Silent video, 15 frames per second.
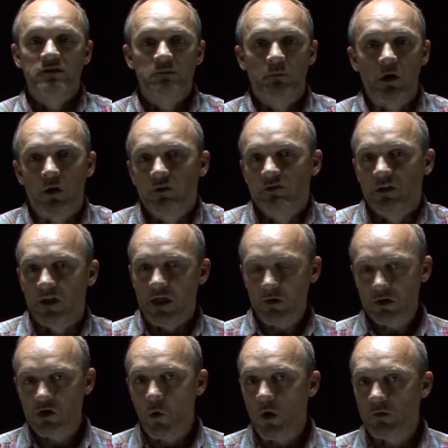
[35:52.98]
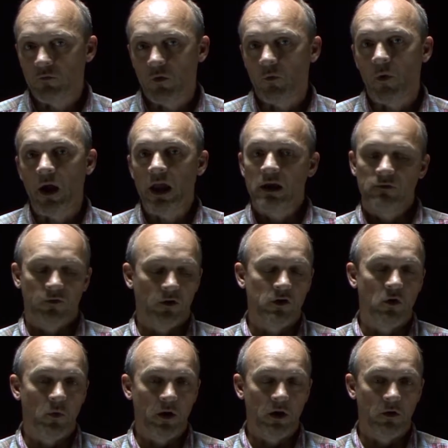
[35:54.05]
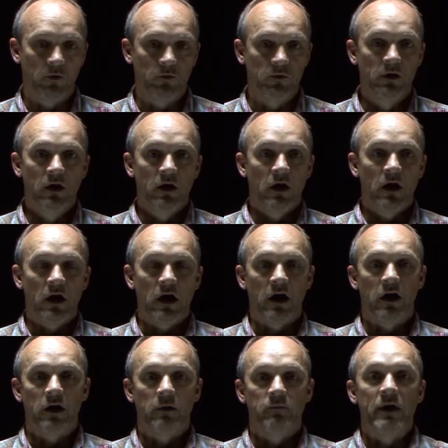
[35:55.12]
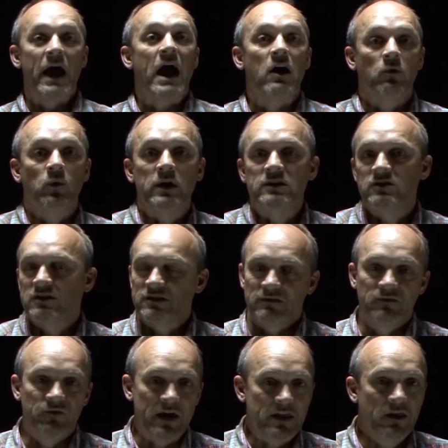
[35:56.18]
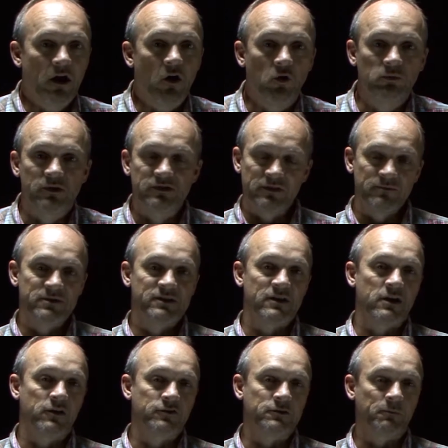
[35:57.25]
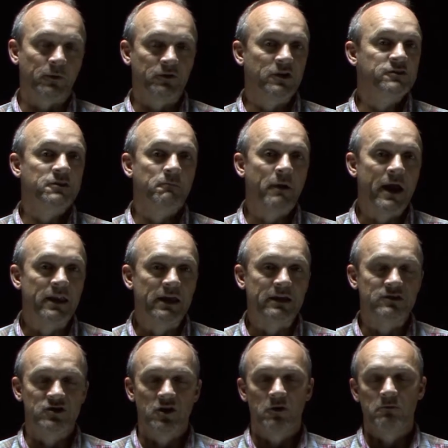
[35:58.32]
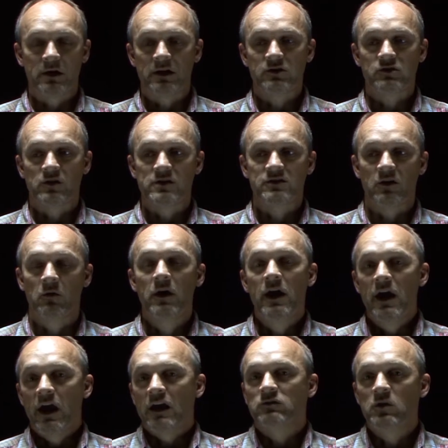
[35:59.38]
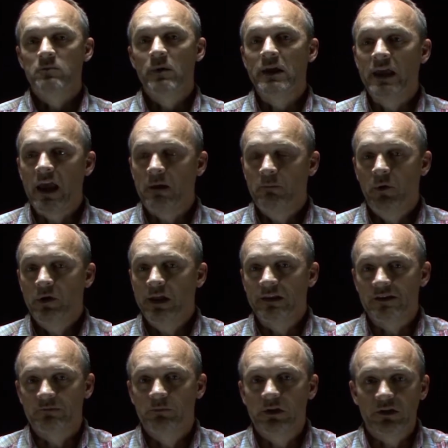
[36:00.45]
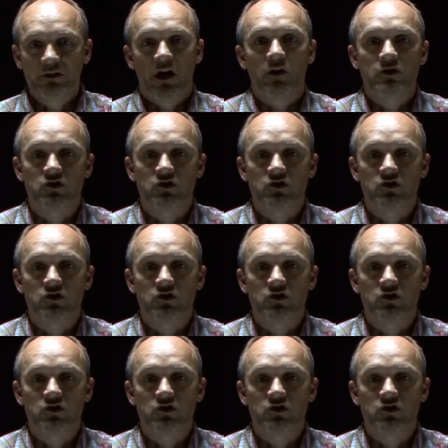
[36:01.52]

spiritually. They would go in for rank for going on outreaches and feeding the homeless themselves and participating in jail ministry. So as we began putting this military